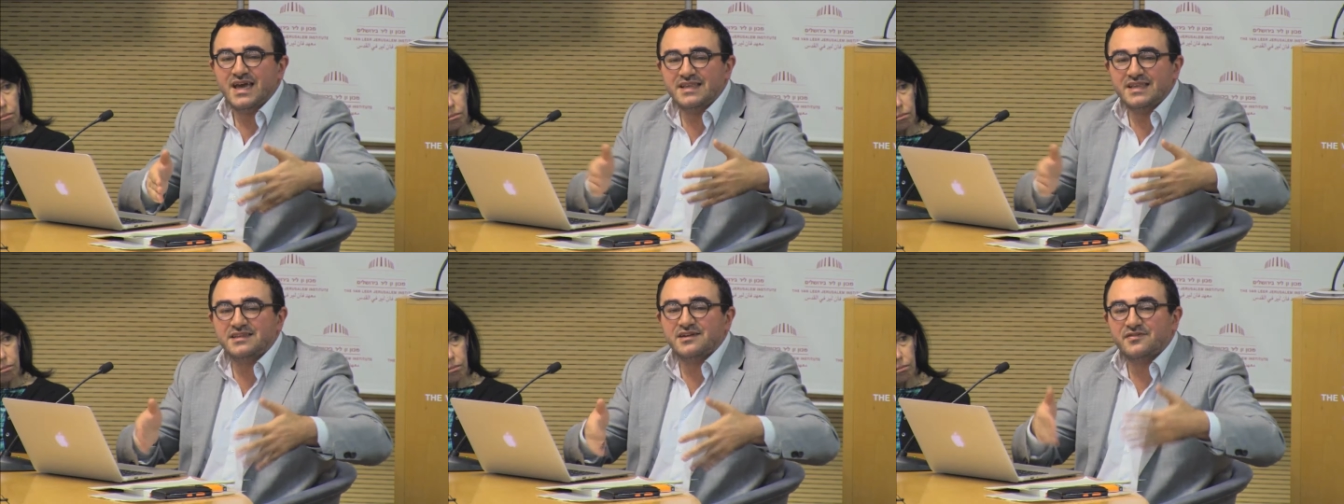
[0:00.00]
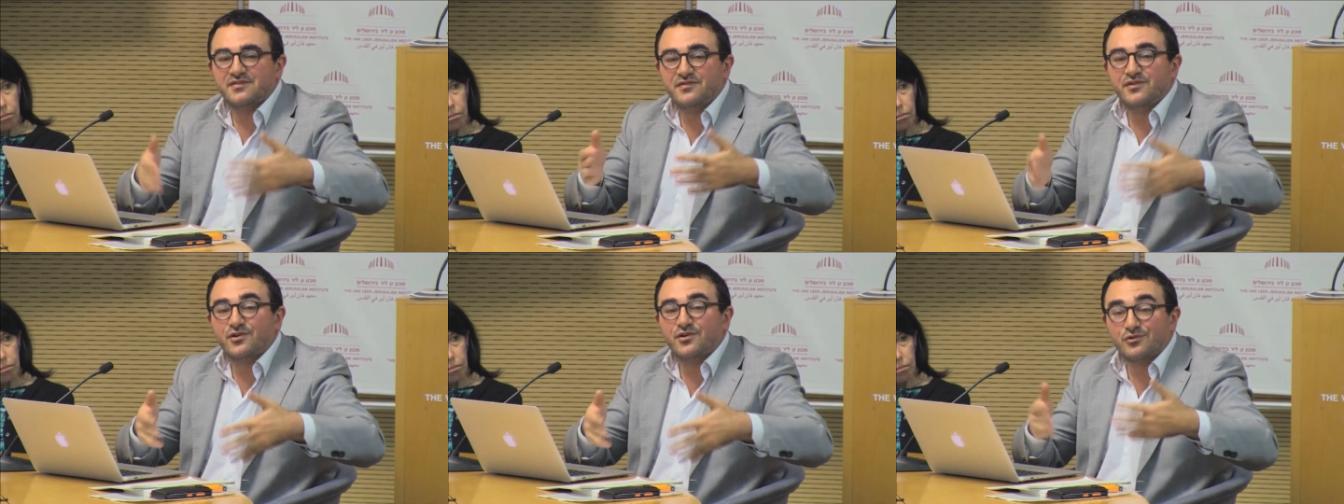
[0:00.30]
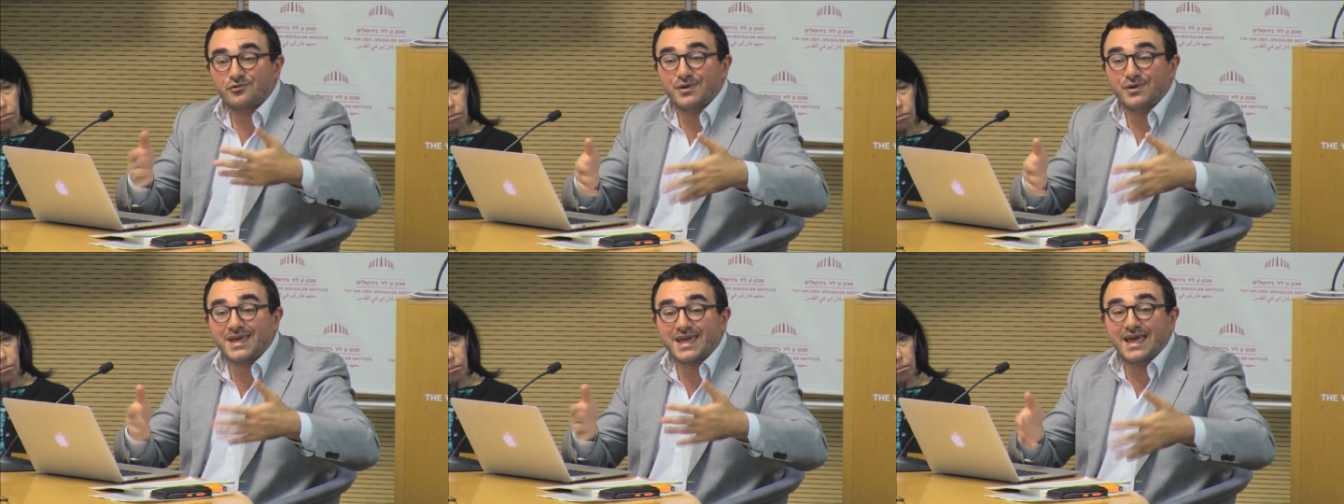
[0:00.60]
and
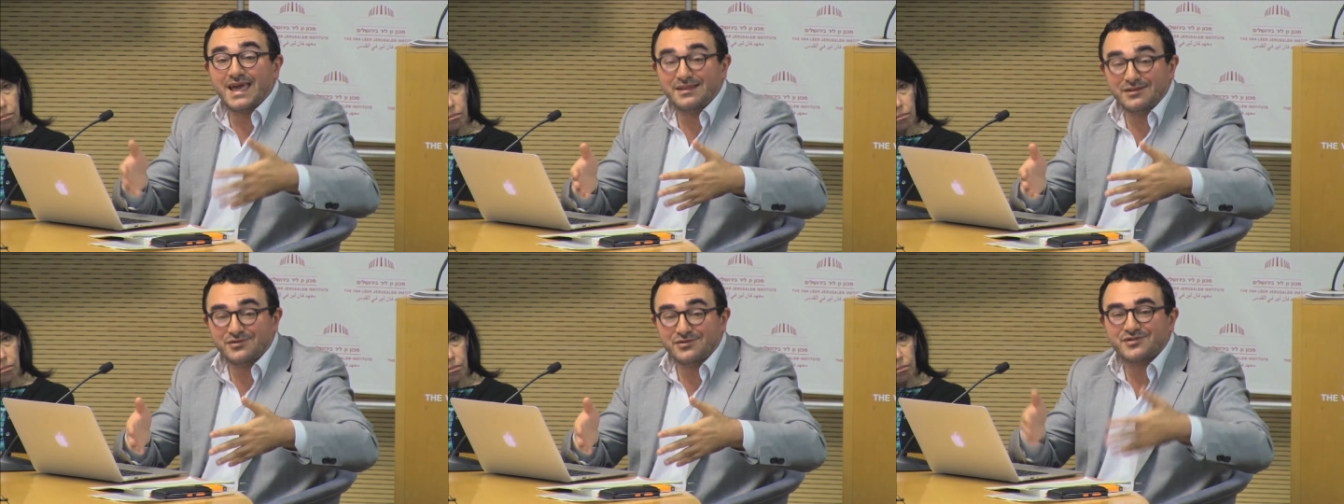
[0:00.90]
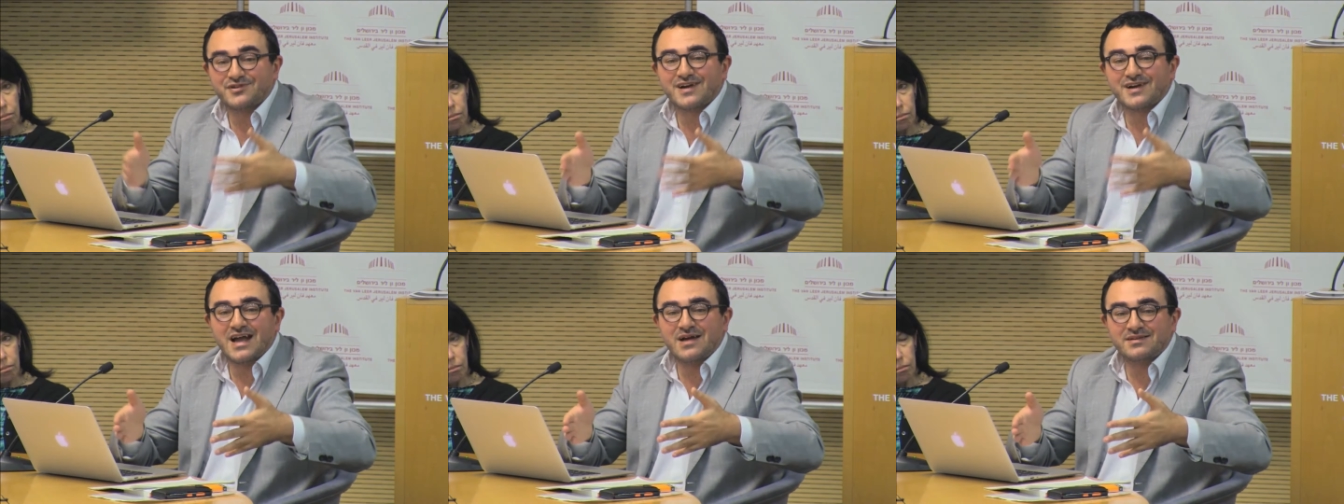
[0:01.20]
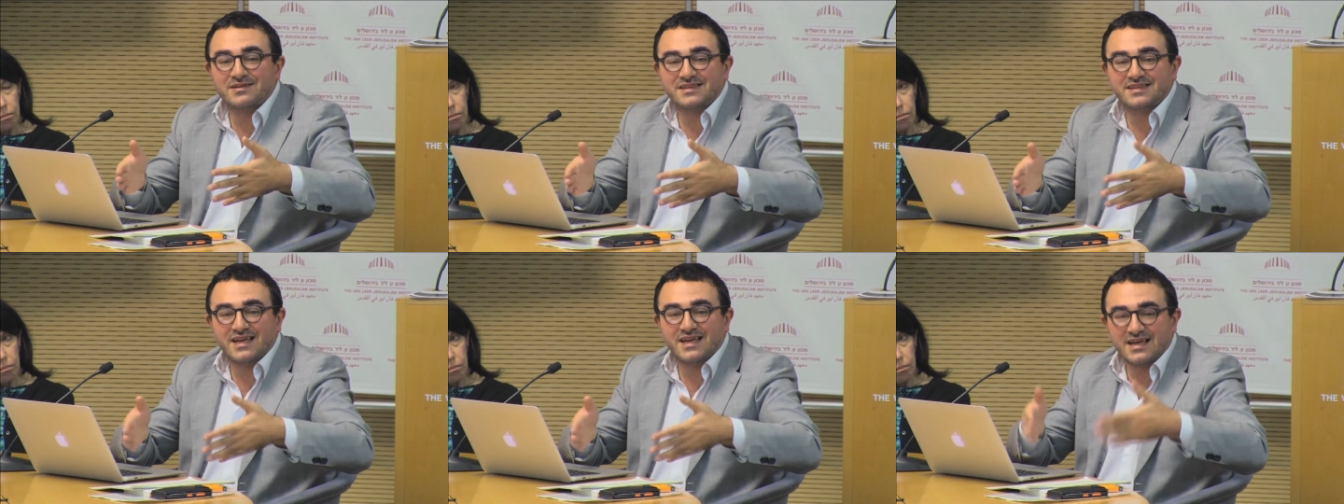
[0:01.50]
therefore we cannot
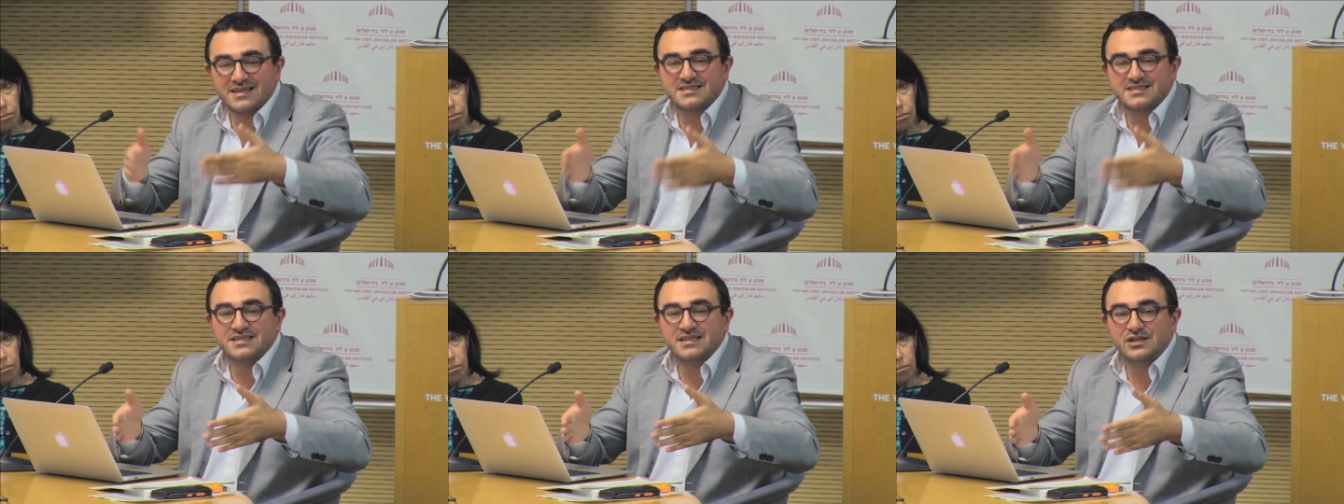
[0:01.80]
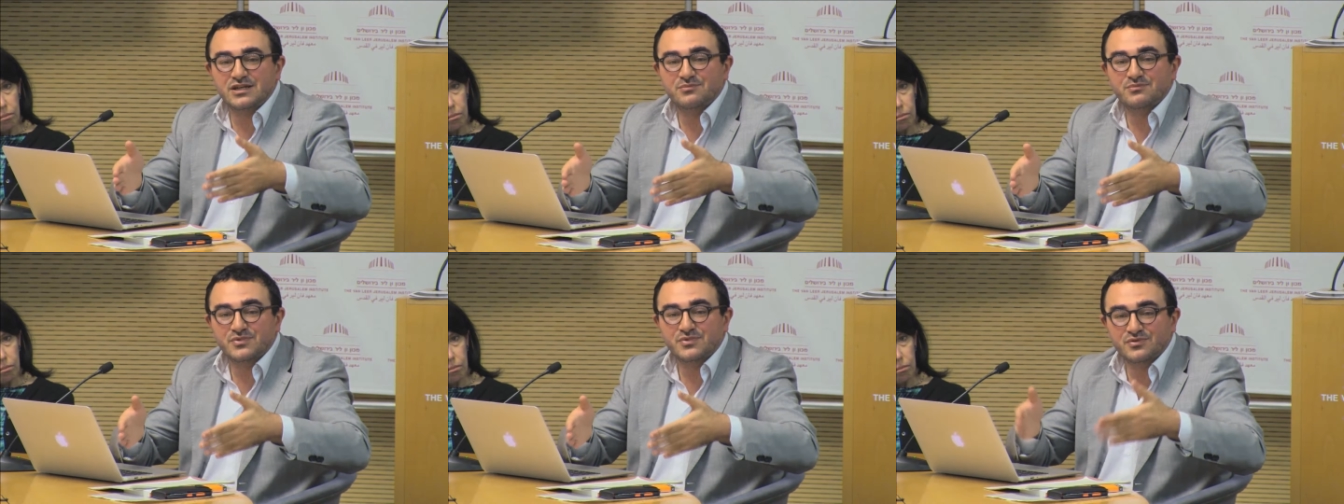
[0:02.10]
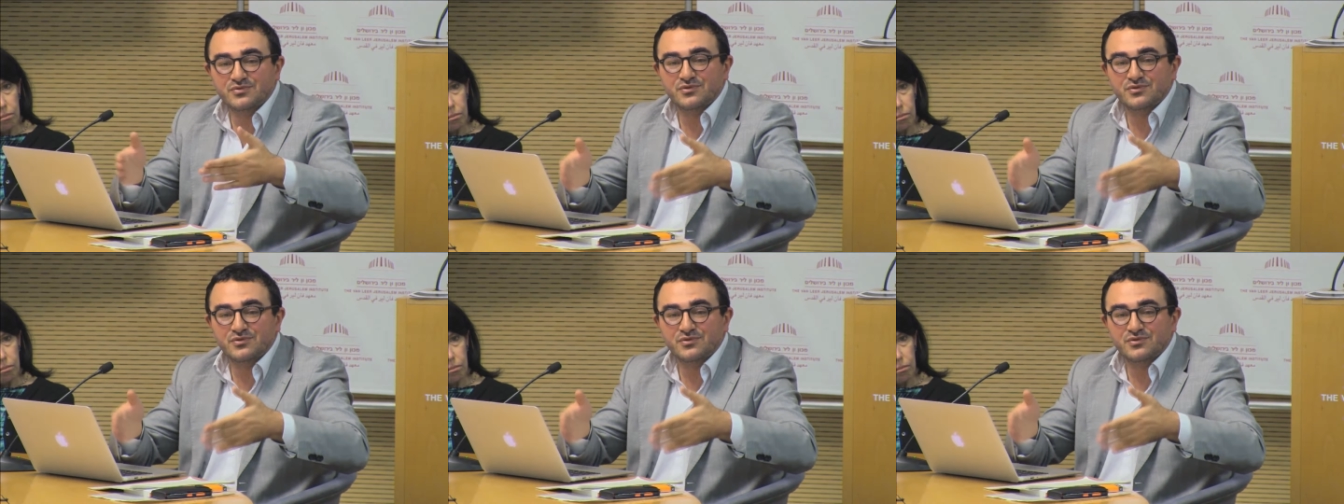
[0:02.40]
grant asylum